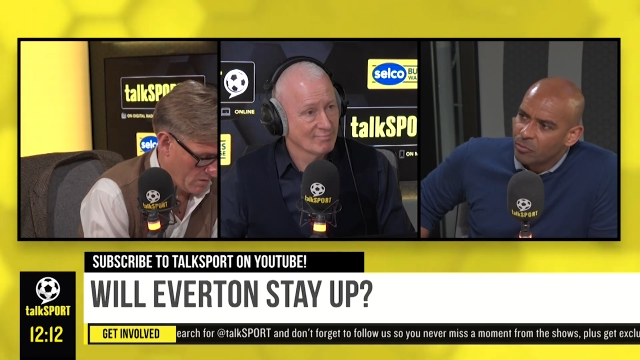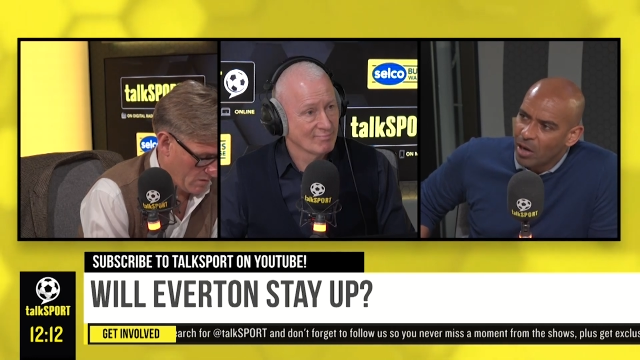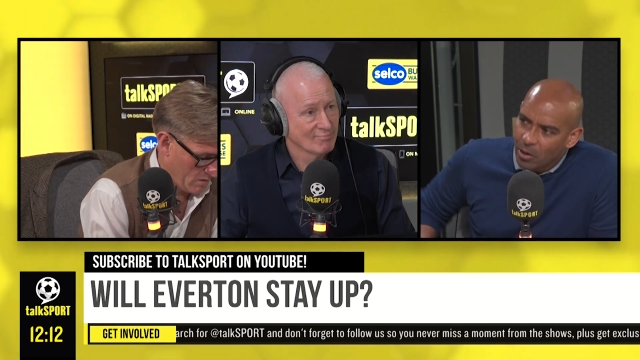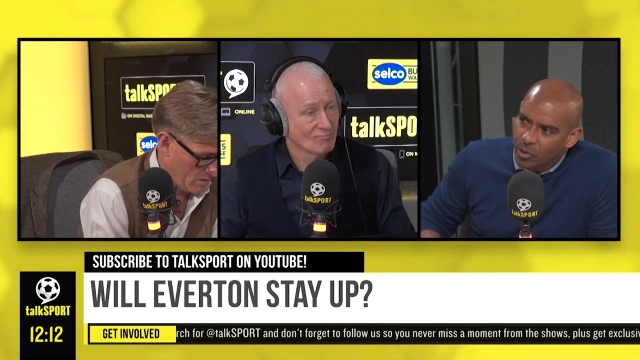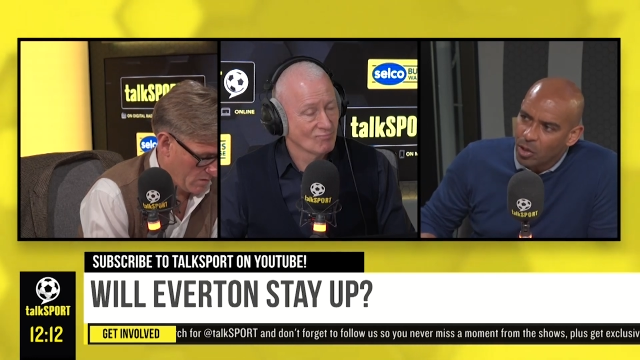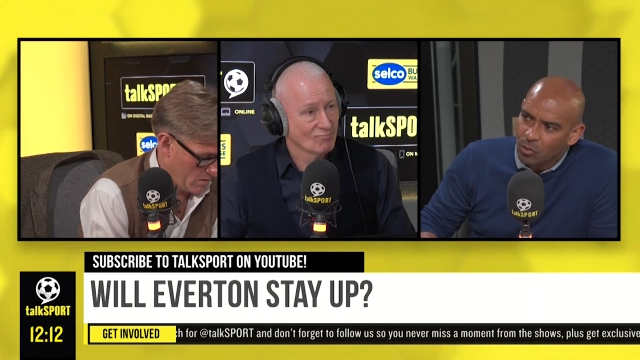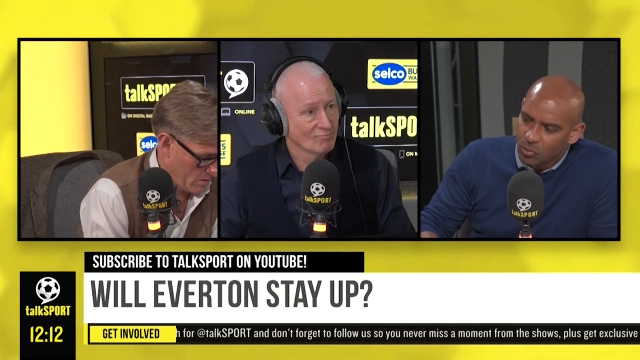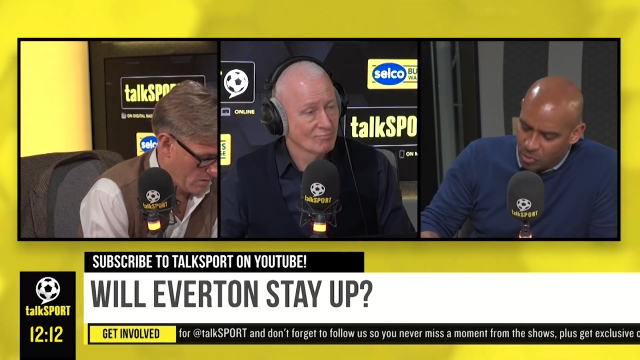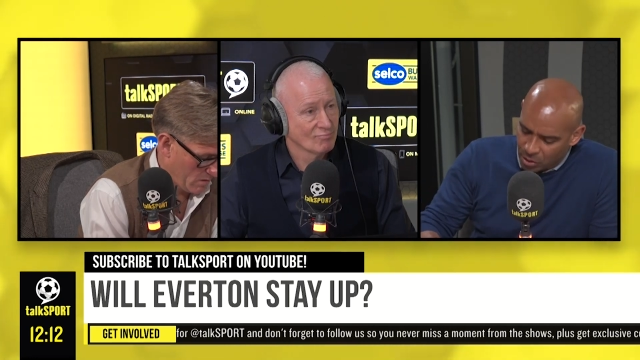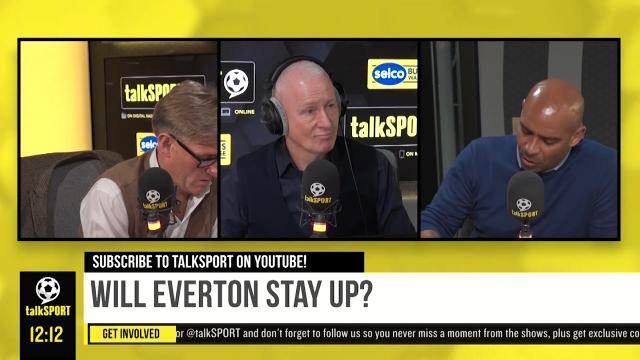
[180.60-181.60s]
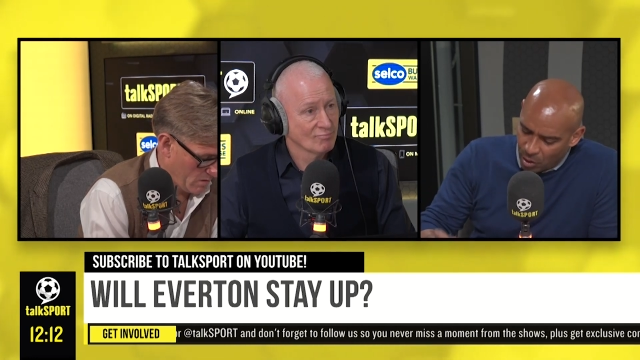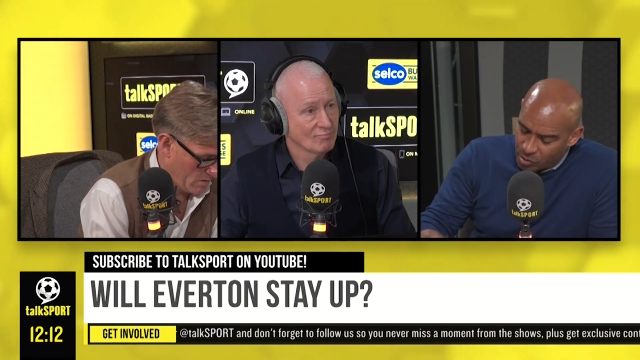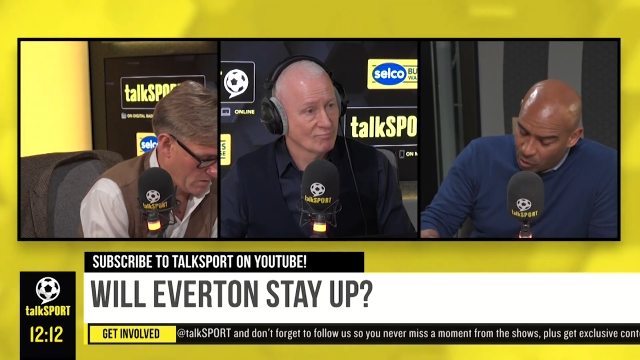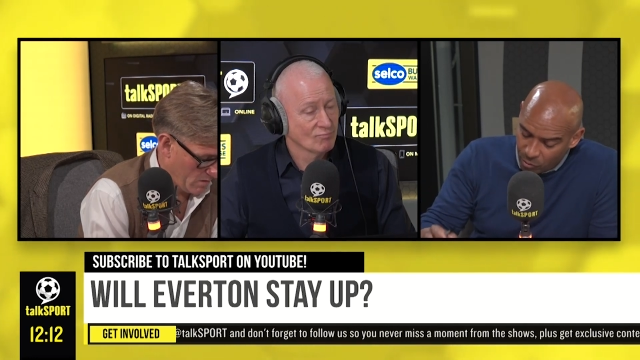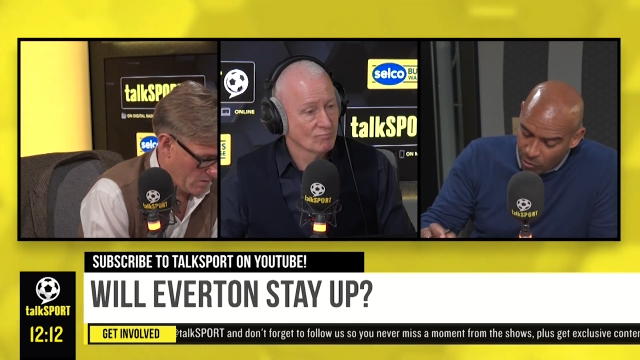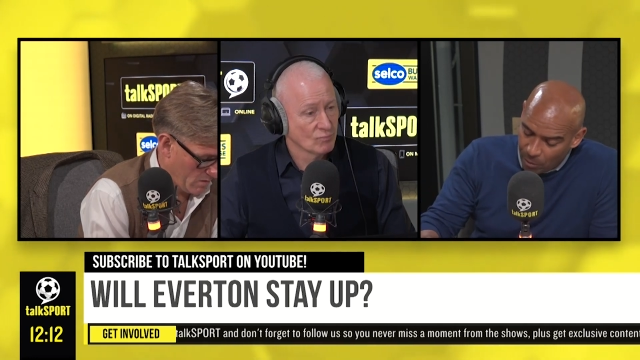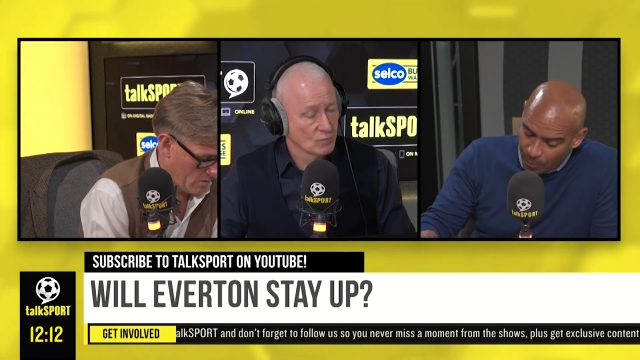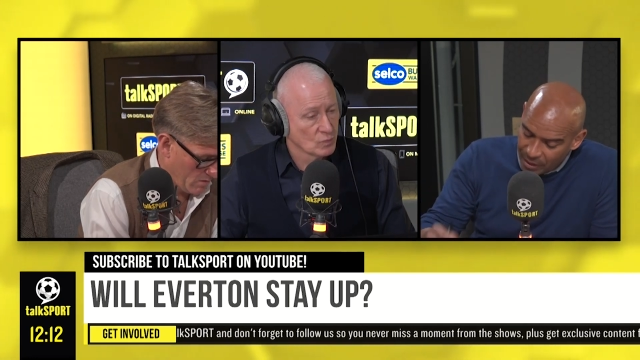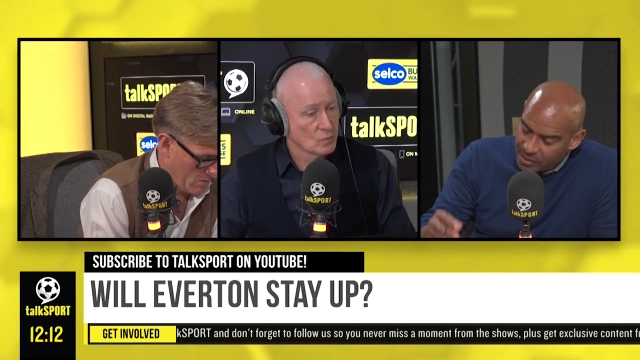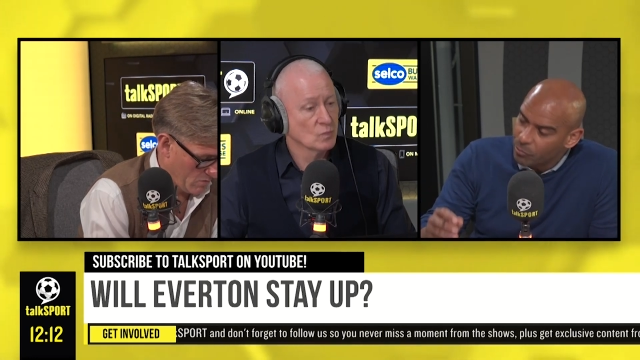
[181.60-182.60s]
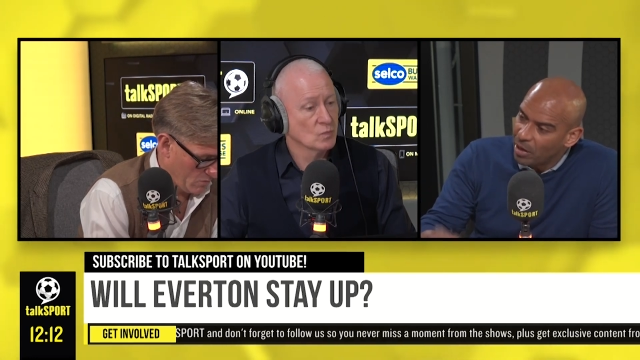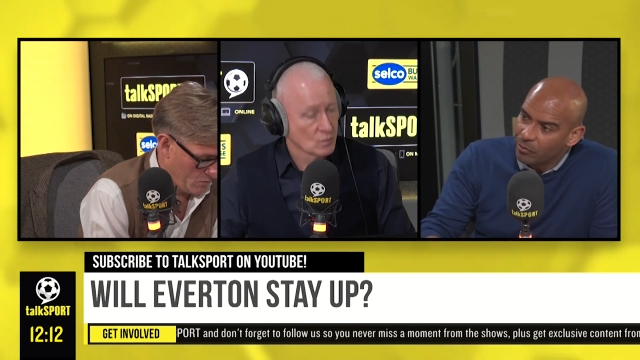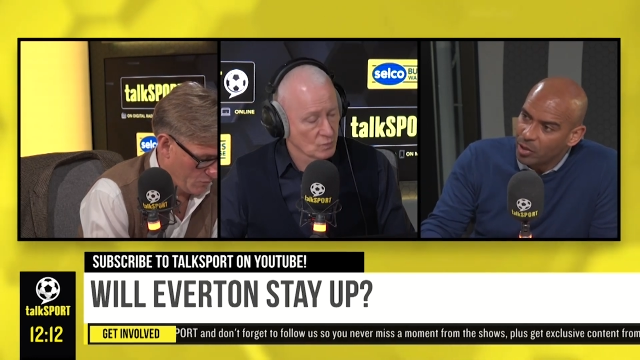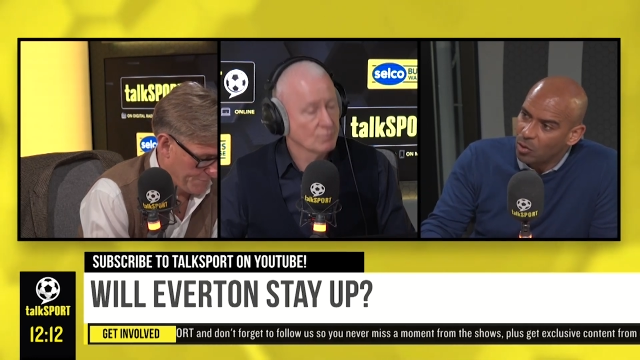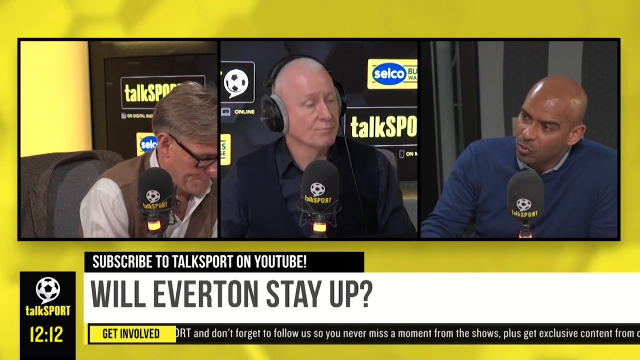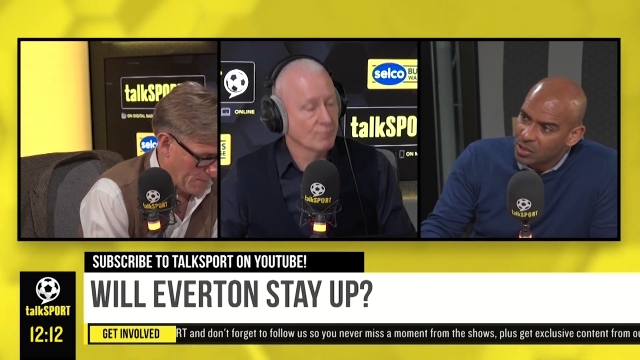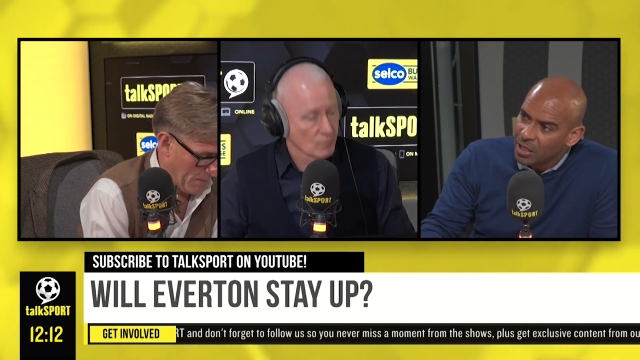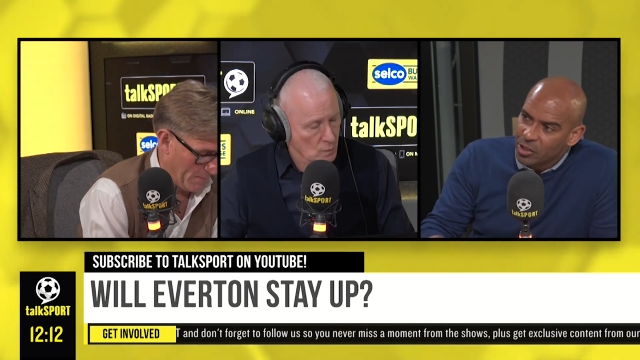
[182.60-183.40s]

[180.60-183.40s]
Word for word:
Speaker 1: Round holes. Sorry, round pegs in round holes.